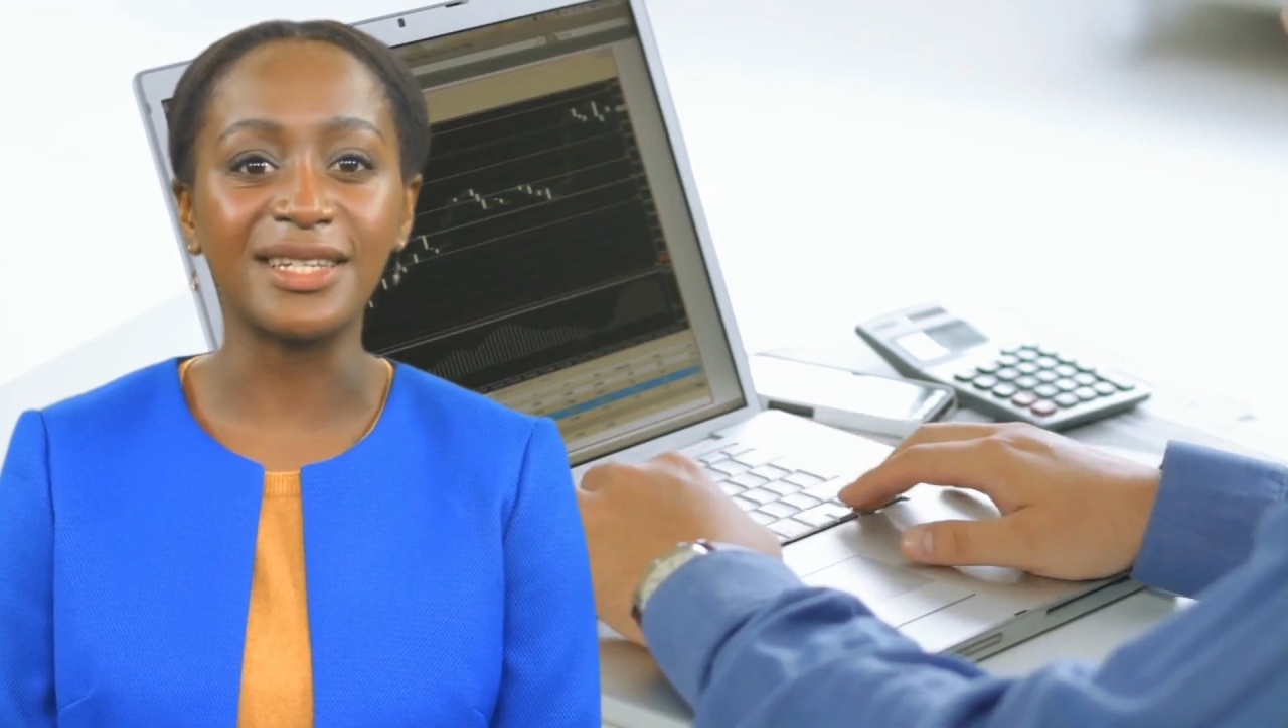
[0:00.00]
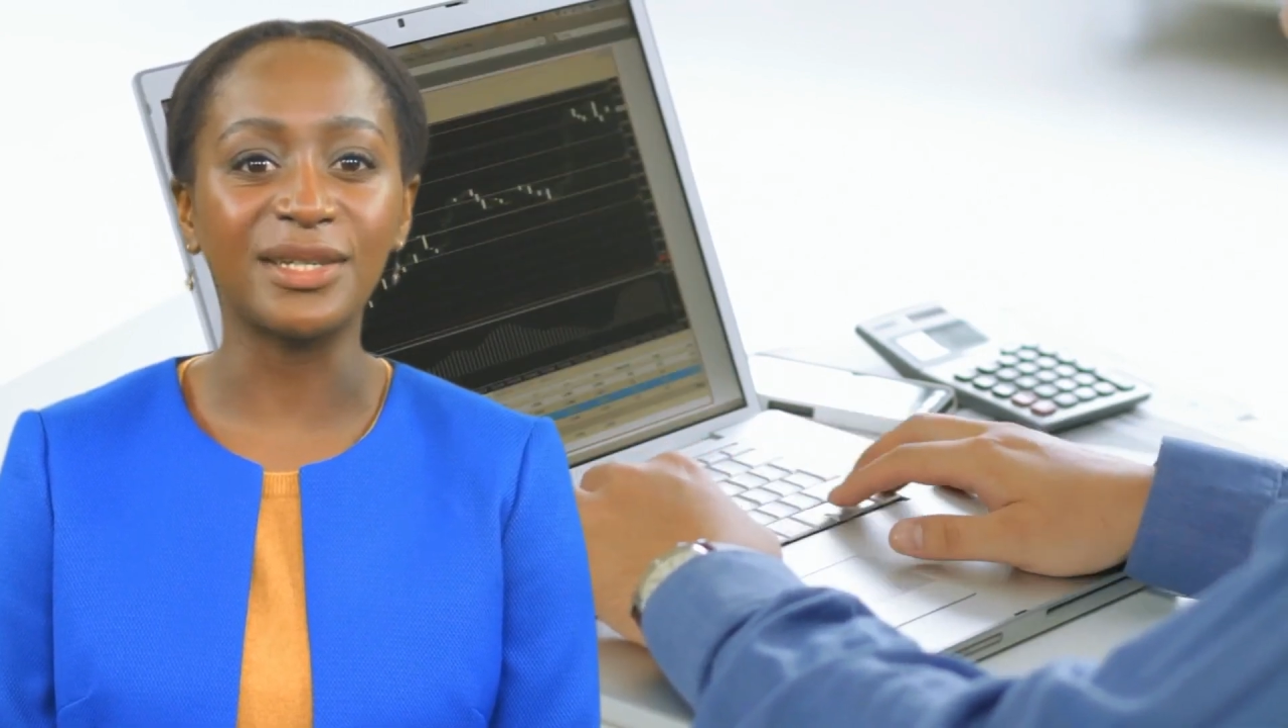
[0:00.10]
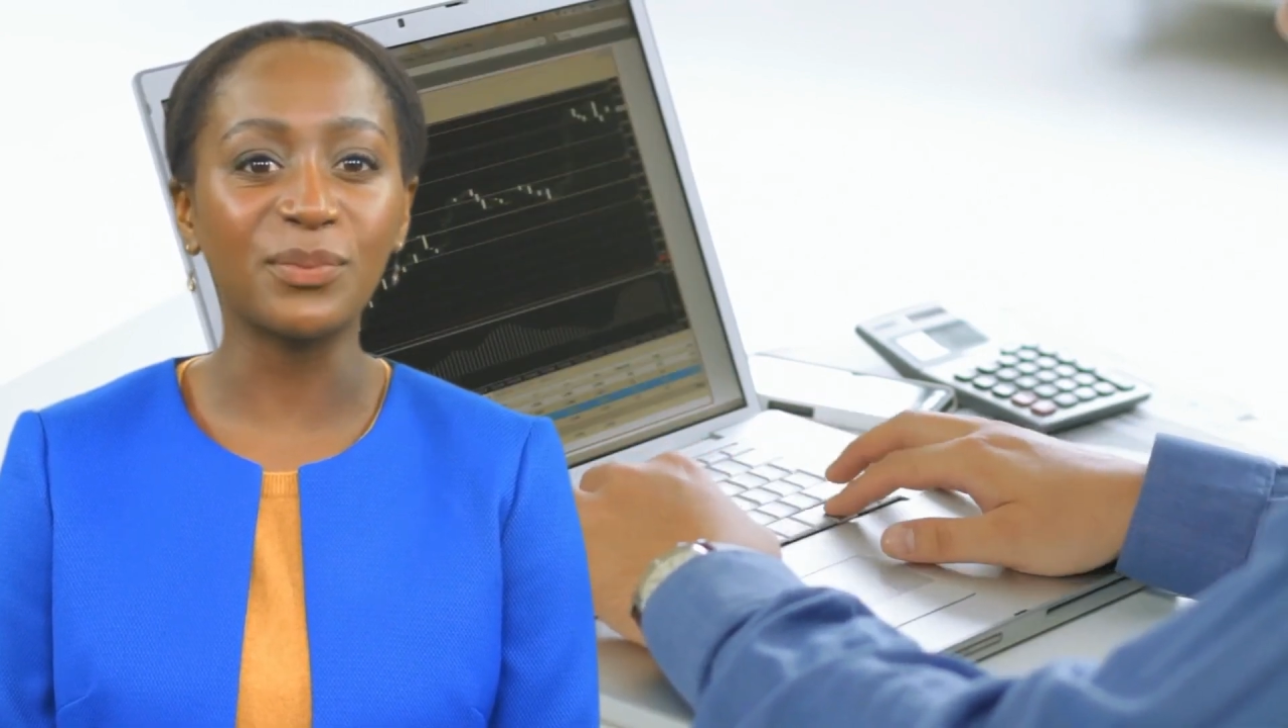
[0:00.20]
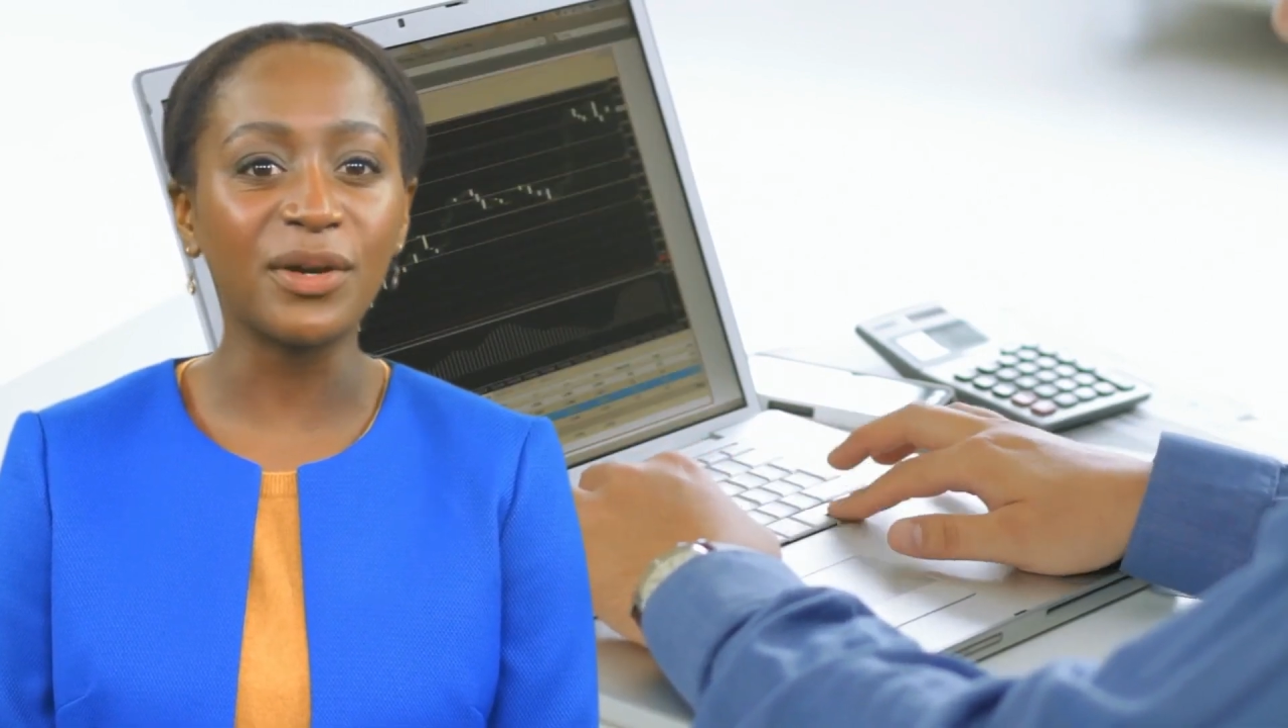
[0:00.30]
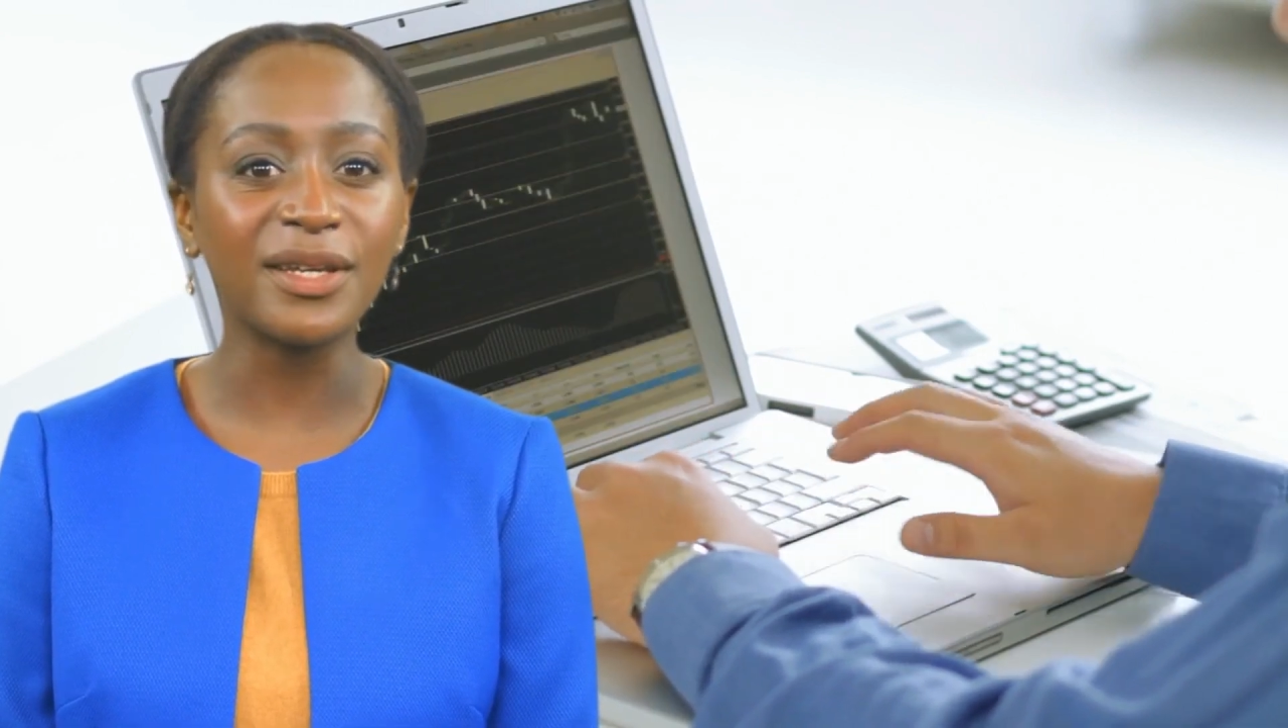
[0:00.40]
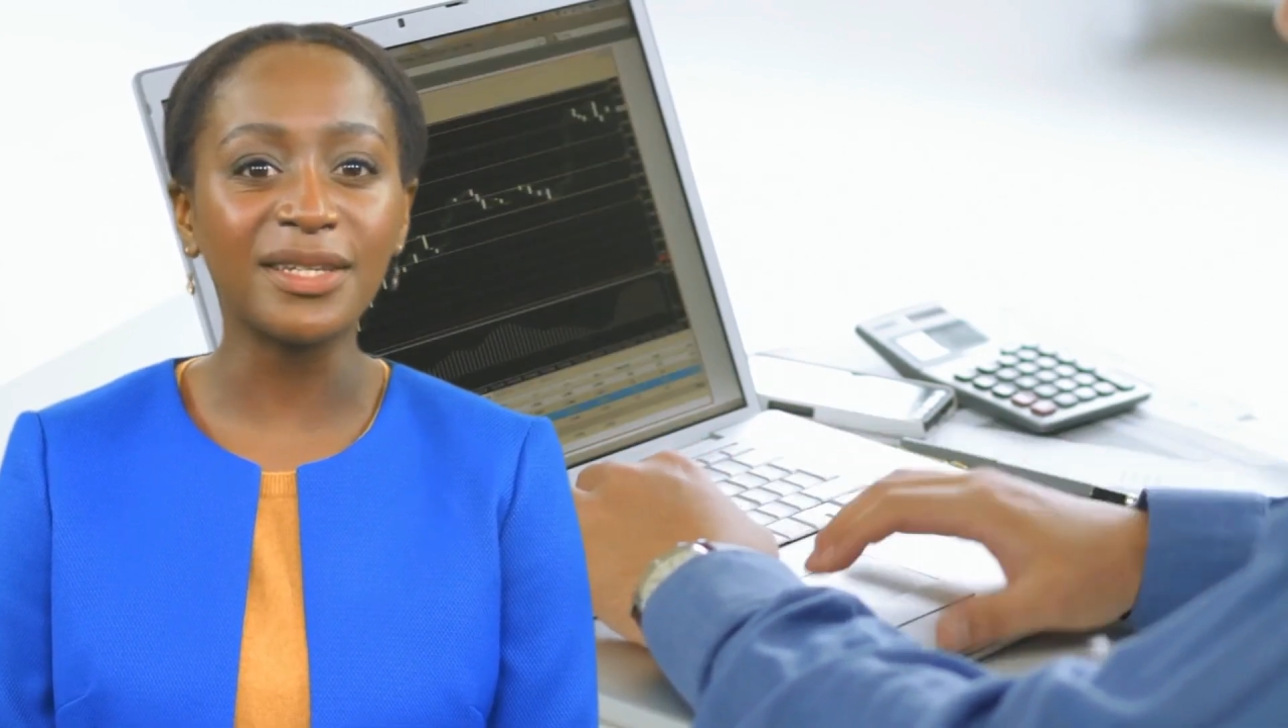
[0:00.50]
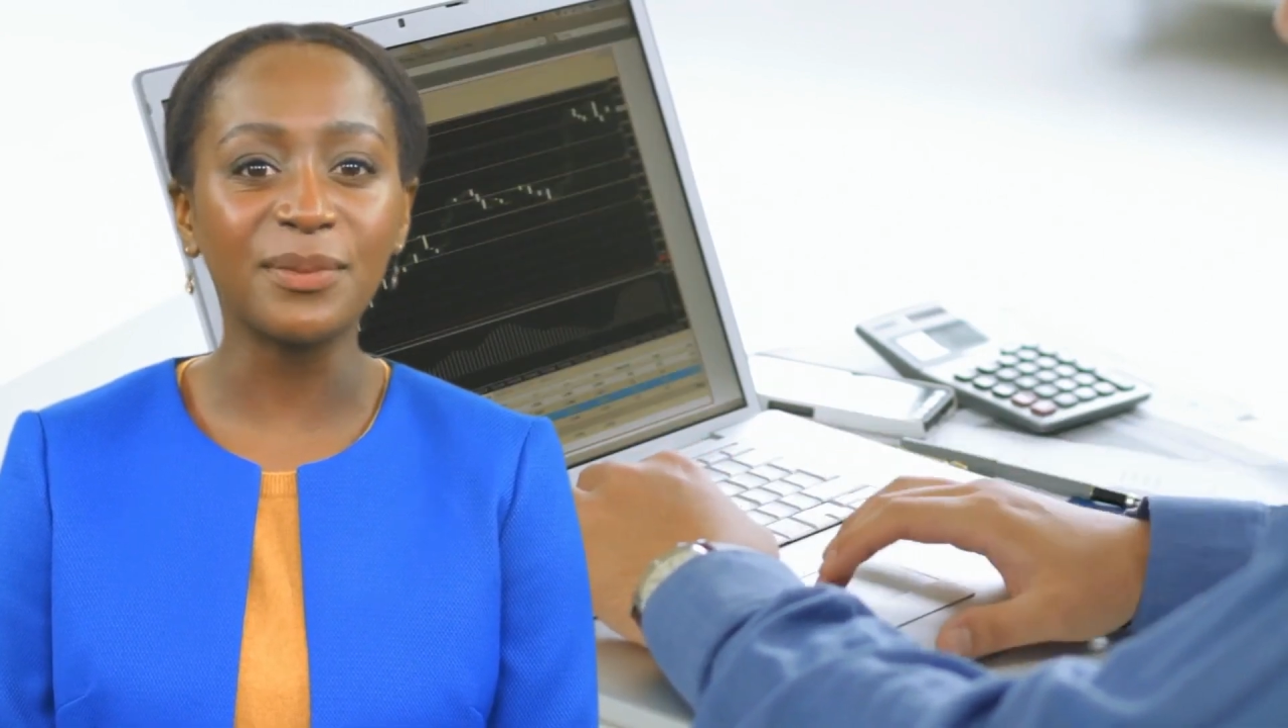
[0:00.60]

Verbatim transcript: exploring